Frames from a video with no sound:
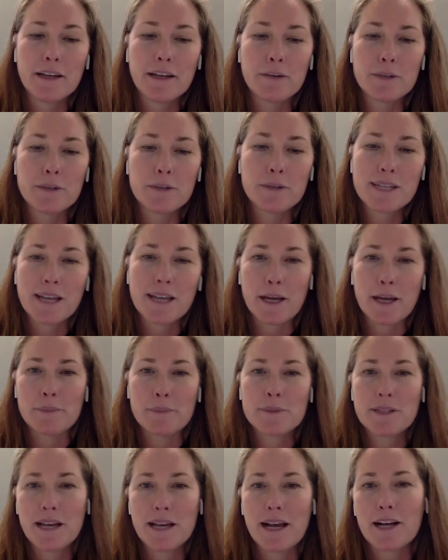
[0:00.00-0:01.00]
it was
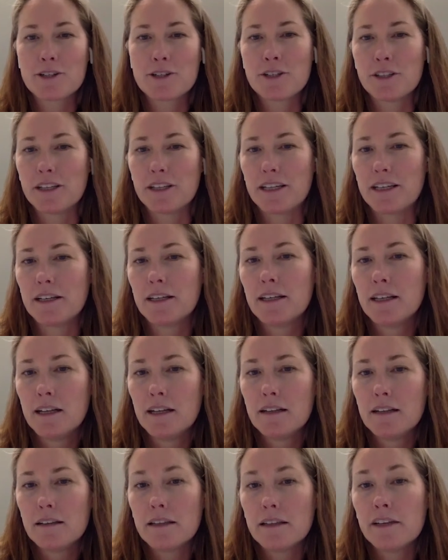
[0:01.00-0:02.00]
time to actually
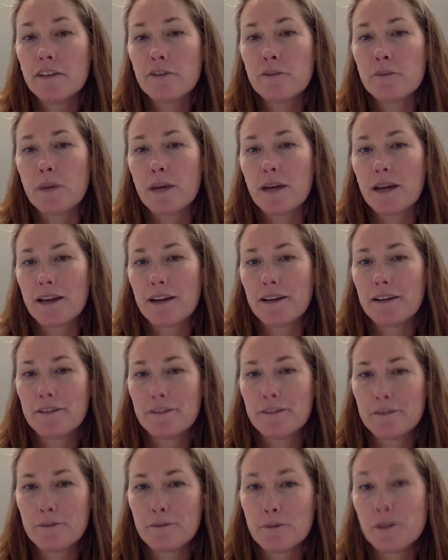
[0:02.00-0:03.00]
leave my
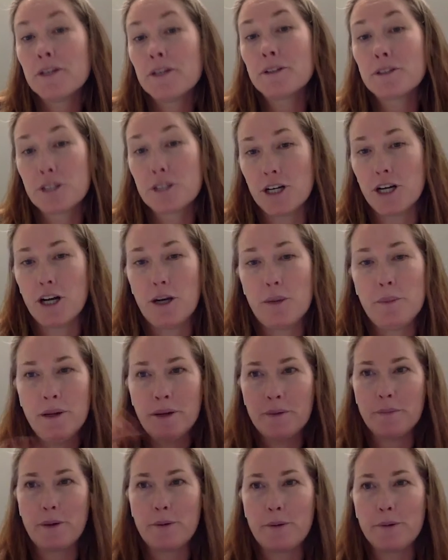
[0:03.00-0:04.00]
real job
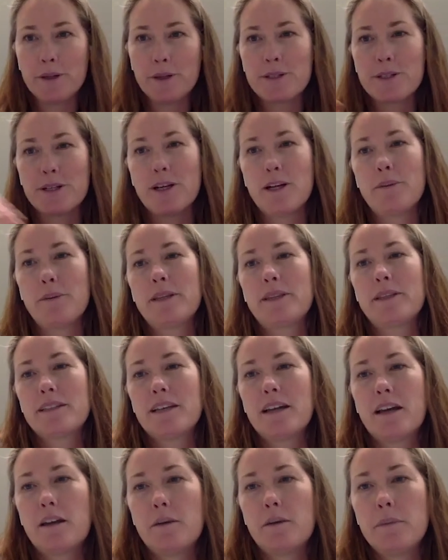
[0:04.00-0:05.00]
at the
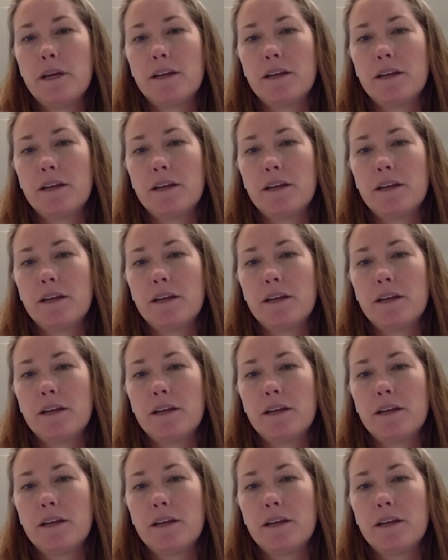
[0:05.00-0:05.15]
time,